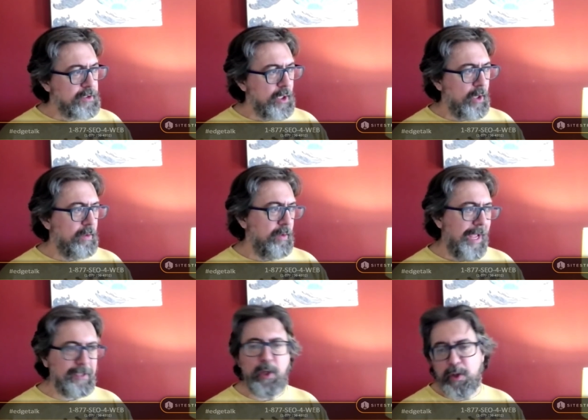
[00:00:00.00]
So,
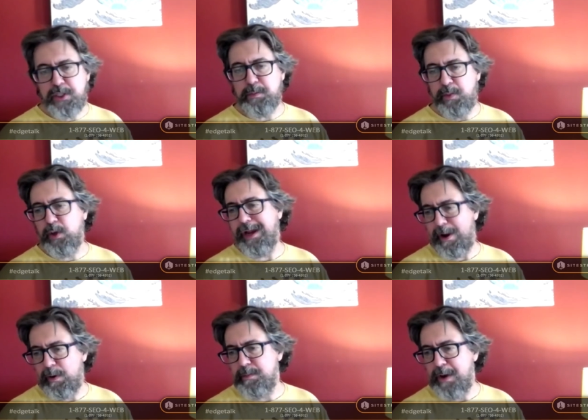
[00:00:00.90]
how long is the book
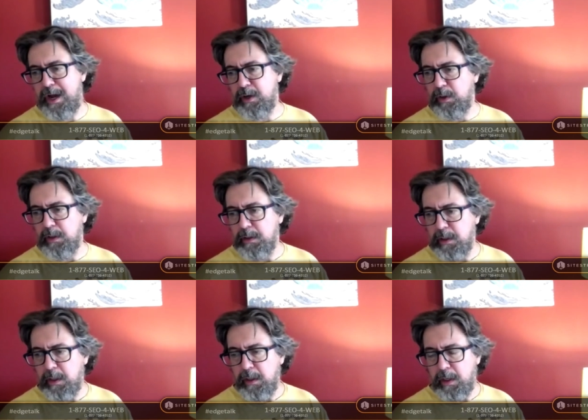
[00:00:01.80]
Harry Potter?
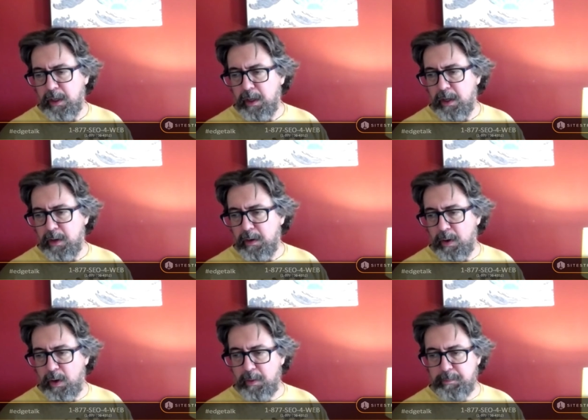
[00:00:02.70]

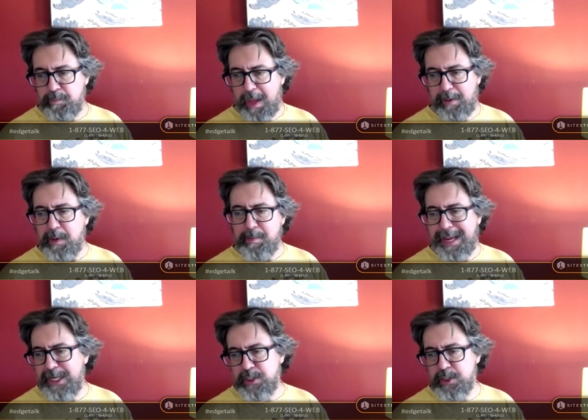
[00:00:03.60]
Or how many
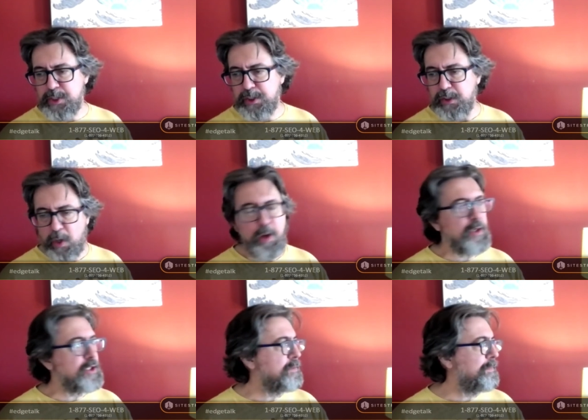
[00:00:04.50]
pages
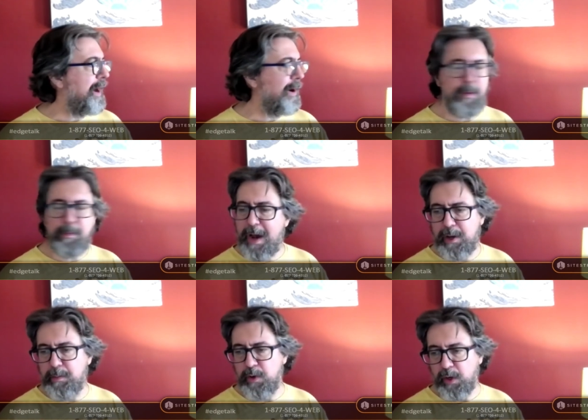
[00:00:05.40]
long is Harry
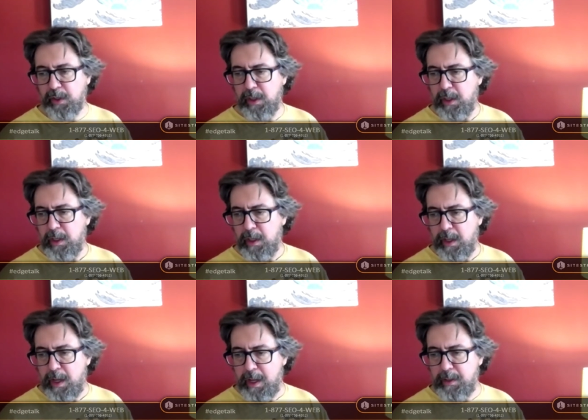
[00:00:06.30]
Potter book? Mm-hmm.
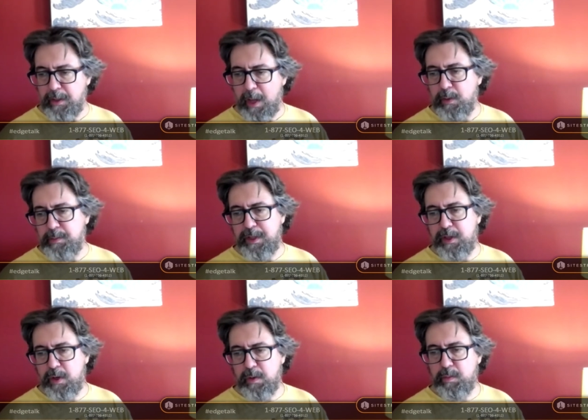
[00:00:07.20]
That would
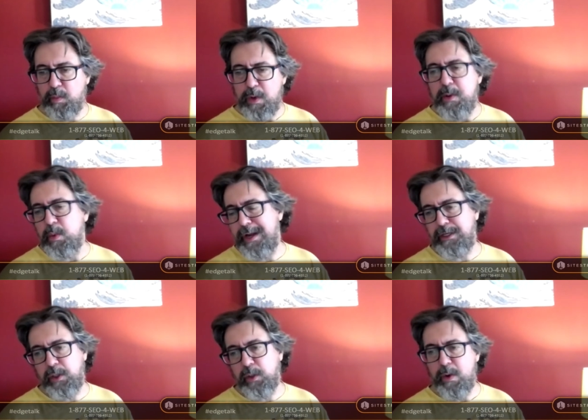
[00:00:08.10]
be their
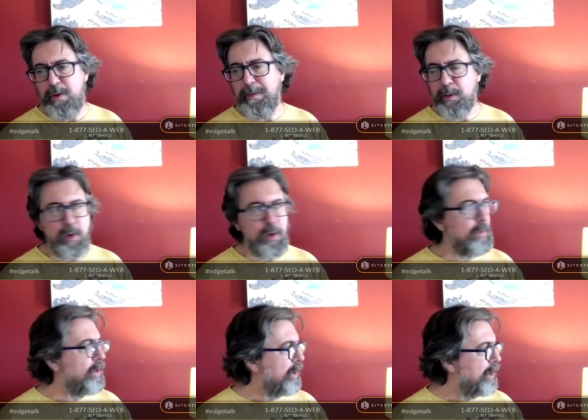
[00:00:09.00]
rewritten query.
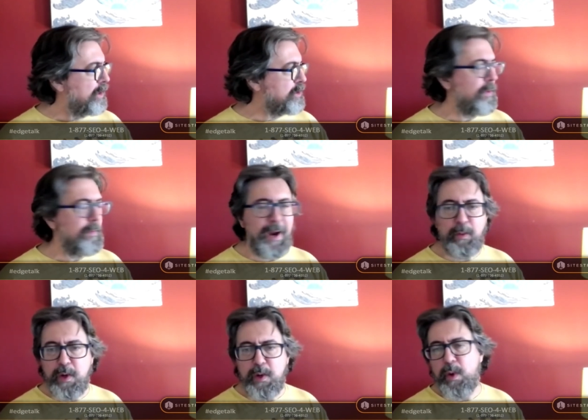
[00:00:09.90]
We're talking
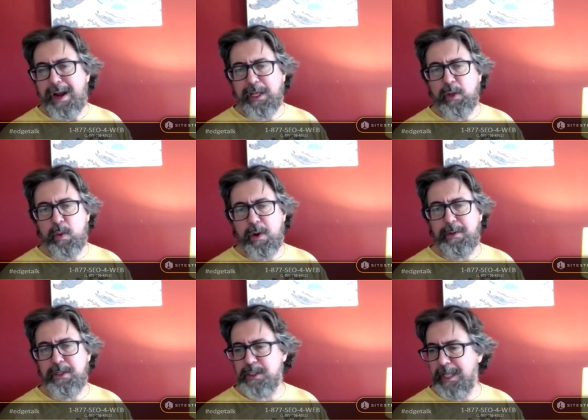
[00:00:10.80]
about rewriting
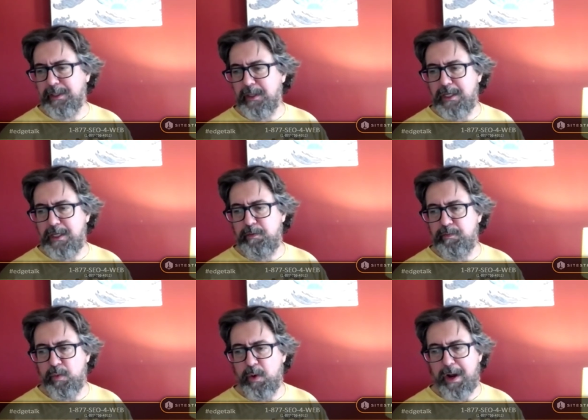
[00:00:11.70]
queries like they
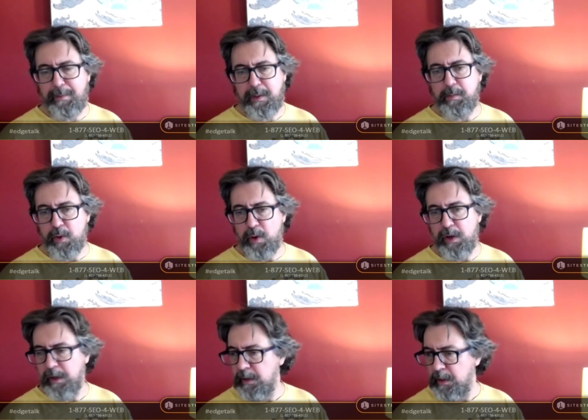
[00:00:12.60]
did for
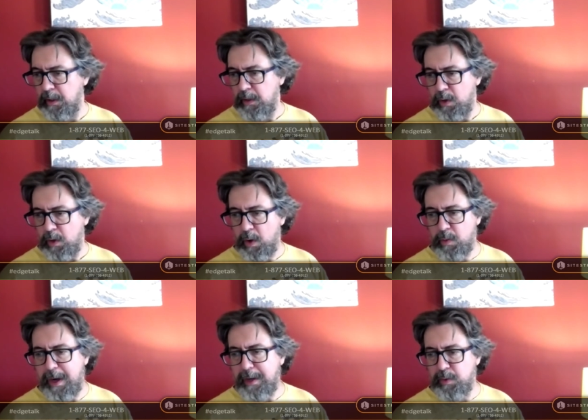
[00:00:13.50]
Hummingbird or
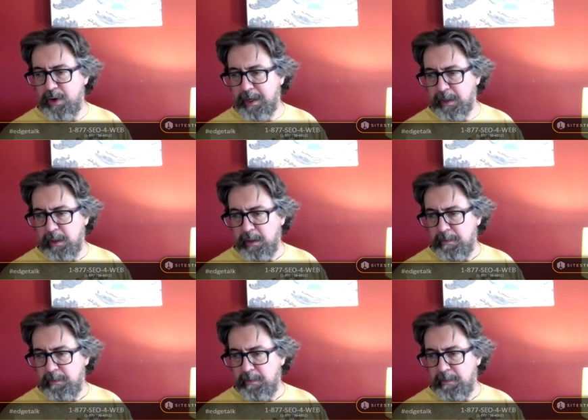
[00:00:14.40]
RankBrain